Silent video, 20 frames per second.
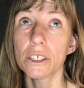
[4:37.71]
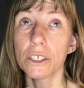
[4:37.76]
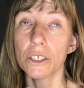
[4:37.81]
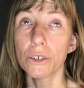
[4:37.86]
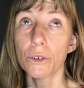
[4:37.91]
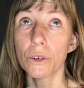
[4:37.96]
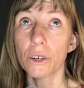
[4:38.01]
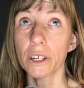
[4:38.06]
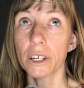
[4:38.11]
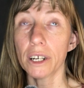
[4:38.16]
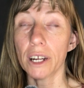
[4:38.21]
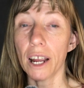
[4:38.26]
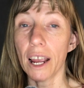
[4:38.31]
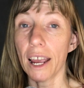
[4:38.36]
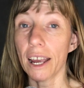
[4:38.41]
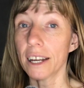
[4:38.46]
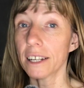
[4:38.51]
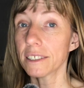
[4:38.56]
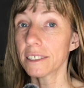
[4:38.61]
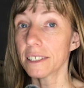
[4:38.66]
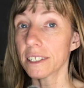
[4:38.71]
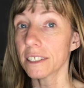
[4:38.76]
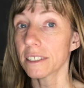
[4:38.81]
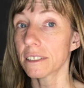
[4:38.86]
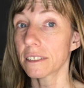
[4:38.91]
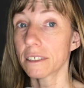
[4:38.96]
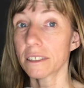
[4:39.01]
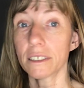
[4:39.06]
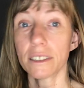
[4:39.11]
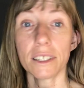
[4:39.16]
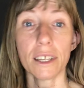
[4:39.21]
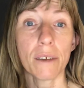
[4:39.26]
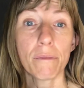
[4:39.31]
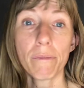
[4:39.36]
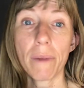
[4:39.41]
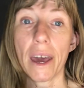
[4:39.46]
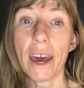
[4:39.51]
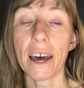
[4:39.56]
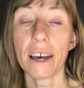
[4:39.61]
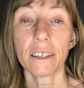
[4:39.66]
your ancestors
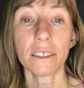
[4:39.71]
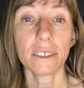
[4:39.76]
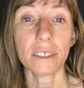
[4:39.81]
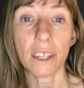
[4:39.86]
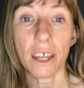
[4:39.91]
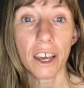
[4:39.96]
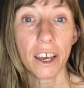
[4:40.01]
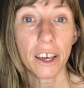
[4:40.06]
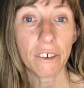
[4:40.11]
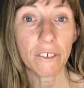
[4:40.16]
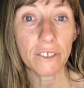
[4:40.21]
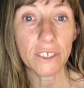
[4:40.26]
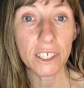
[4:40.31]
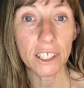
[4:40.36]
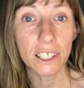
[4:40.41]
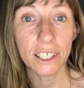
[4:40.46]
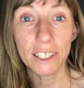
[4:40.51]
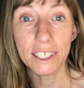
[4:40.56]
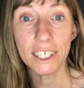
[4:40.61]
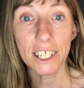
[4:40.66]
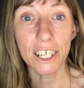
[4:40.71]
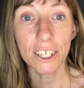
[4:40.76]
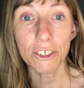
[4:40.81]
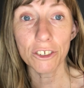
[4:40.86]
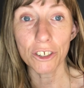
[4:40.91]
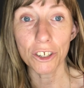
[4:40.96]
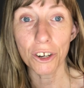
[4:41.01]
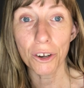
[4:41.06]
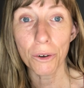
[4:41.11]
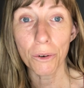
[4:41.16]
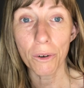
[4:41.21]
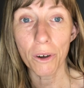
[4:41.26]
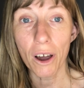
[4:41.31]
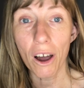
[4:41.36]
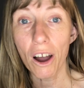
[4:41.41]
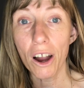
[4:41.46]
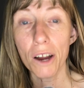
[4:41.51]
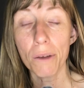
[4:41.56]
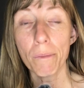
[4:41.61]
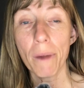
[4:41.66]
and past lives send you
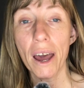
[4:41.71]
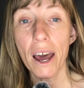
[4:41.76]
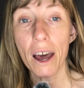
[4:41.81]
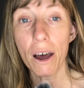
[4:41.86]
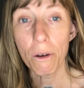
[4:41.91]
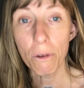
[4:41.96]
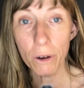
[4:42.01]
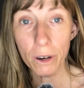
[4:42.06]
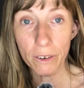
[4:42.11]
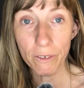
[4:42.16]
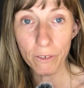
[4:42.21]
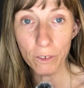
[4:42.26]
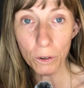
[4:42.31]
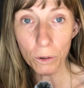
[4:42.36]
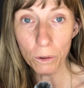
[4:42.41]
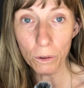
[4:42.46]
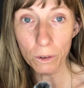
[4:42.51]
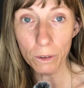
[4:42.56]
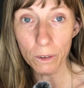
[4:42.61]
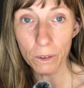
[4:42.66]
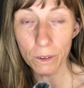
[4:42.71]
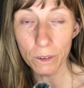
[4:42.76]
are powerful.